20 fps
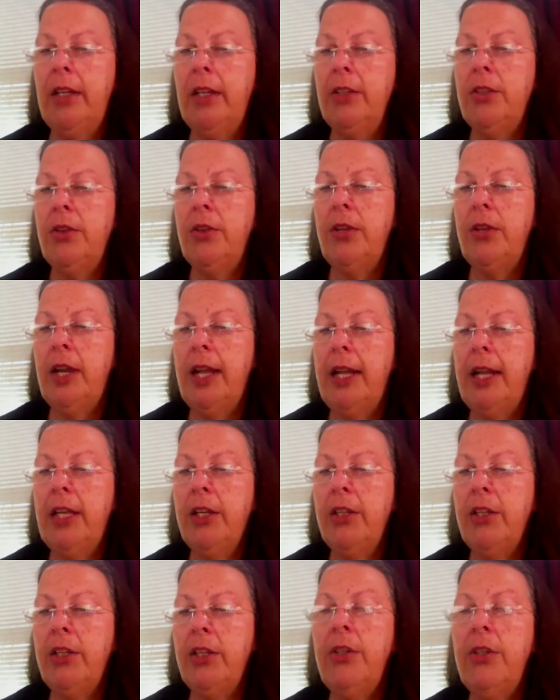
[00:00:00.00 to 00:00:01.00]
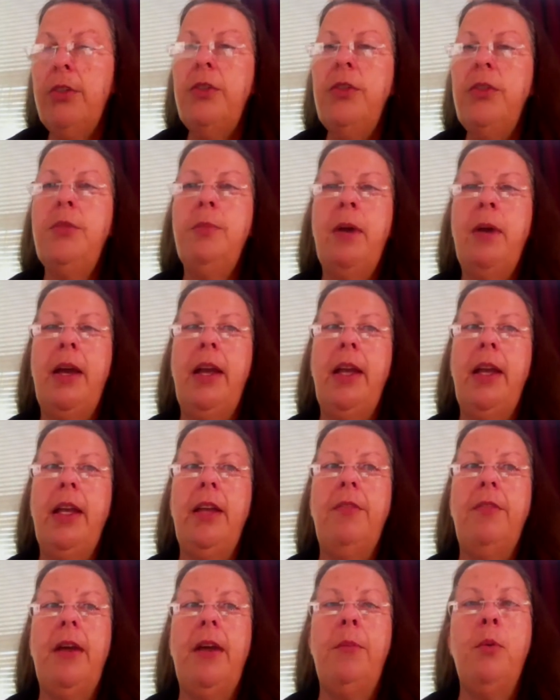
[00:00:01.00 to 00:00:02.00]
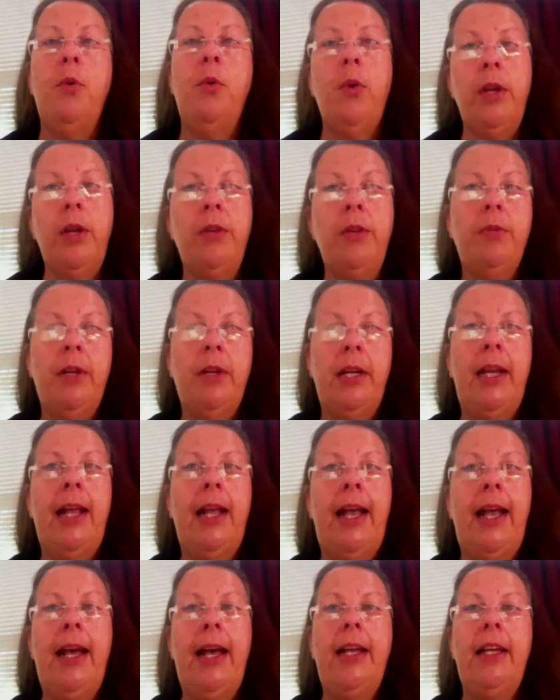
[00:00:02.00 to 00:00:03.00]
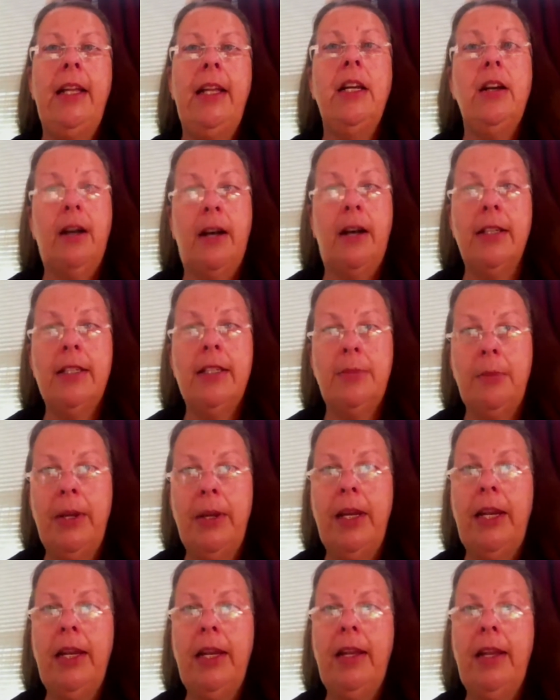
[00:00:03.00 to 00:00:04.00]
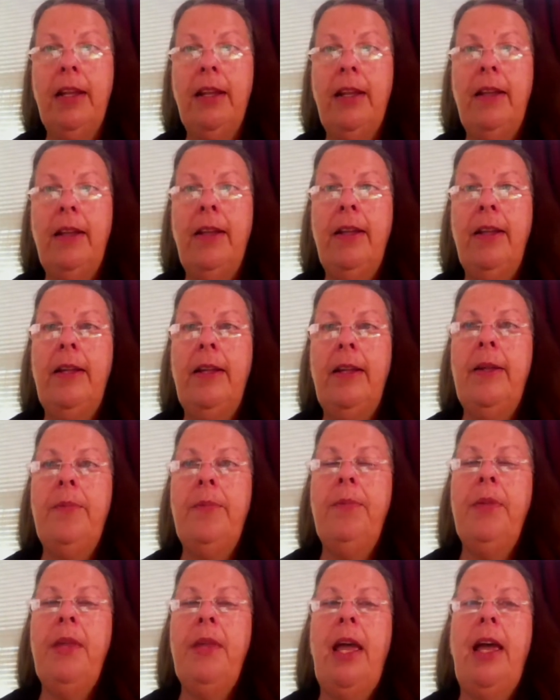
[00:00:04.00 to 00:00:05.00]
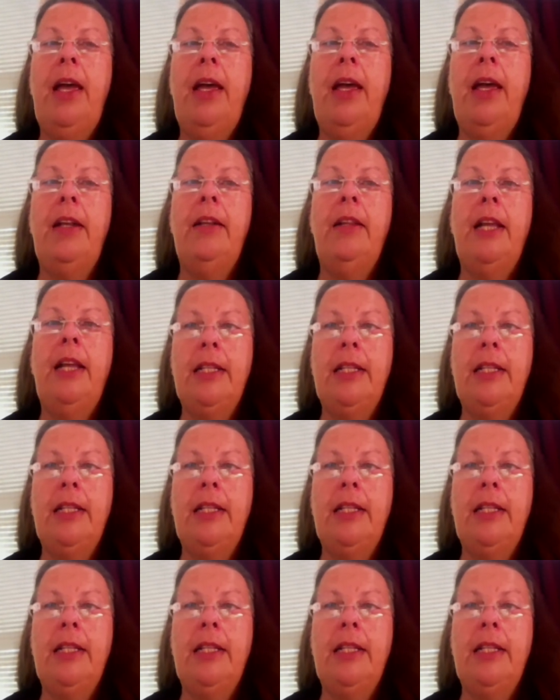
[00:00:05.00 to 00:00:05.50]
so that I could use if I'm going to run an ad, it costs money. And that's